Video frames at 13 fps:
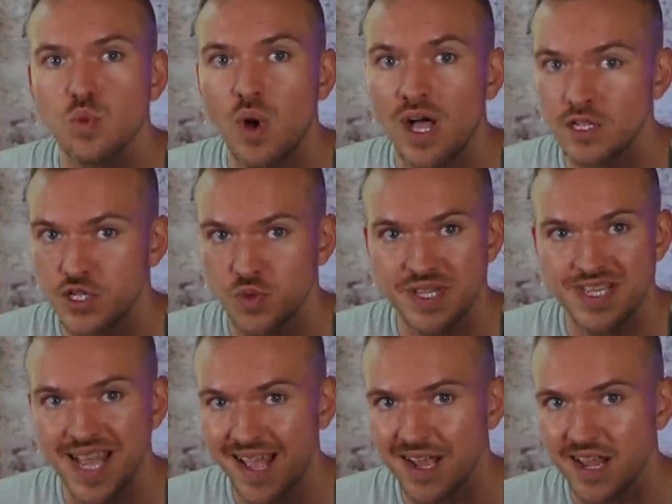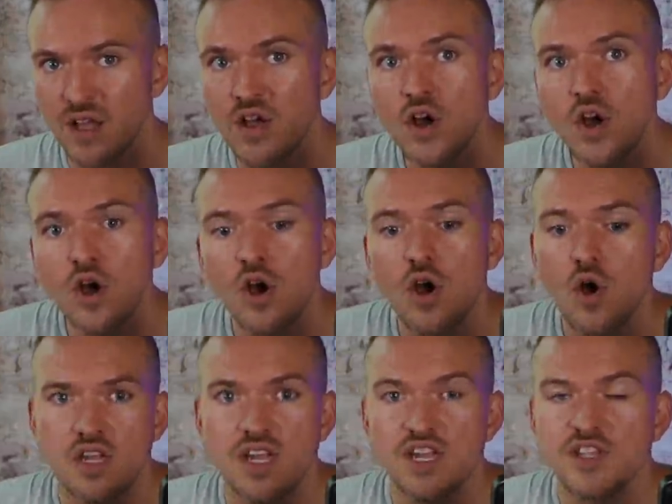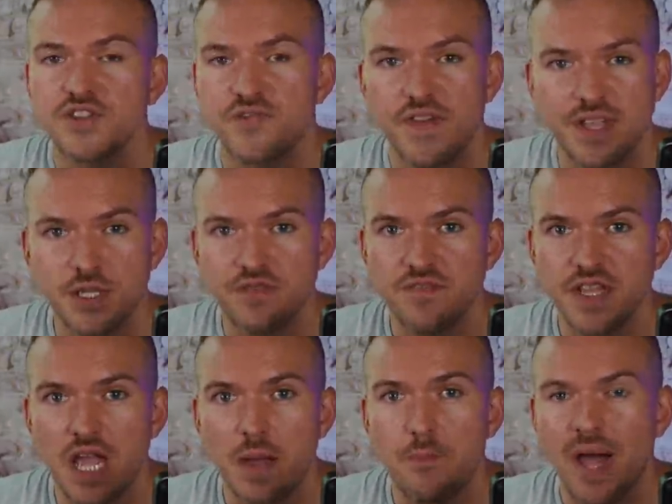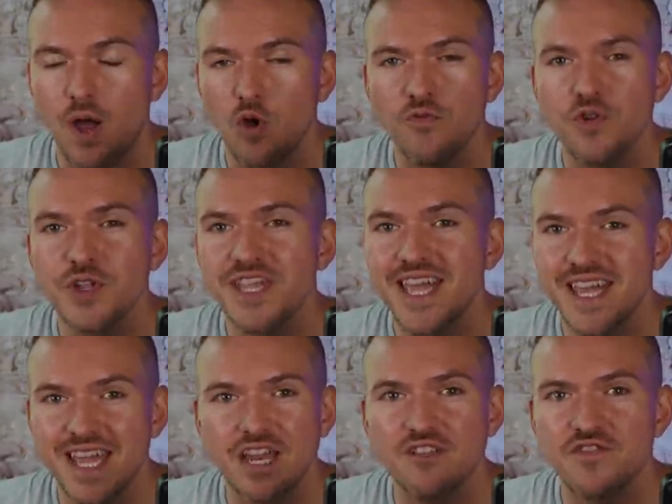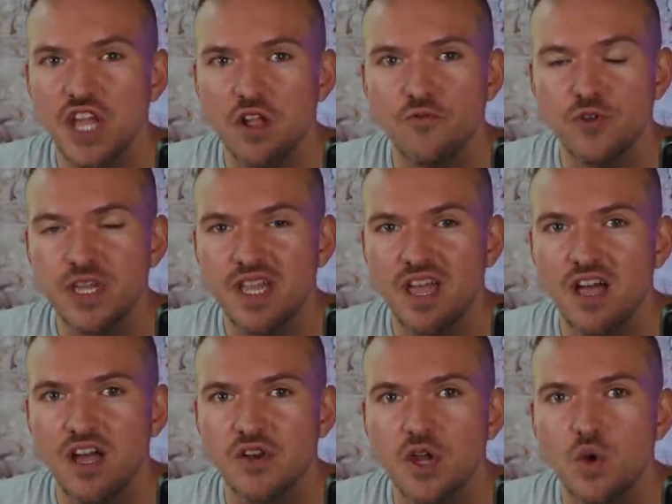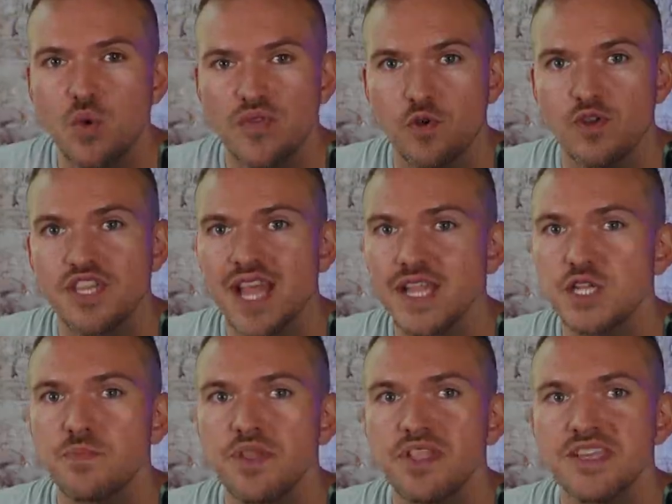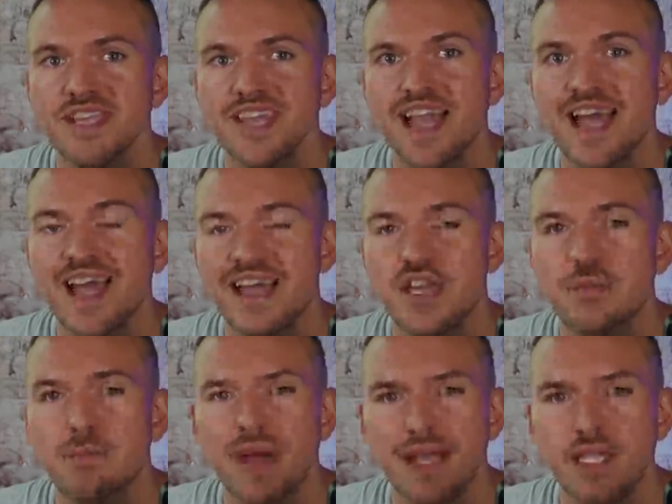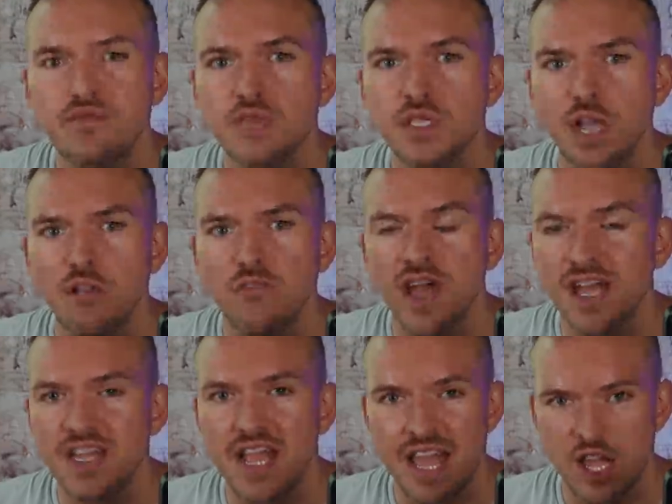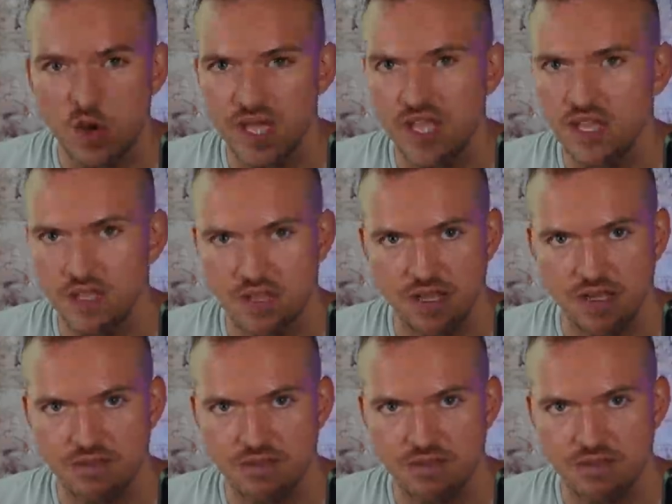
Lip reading: whilst you attack. Defensively, a powerful get out of jail free card with your dash ability and massive self and AoE healing.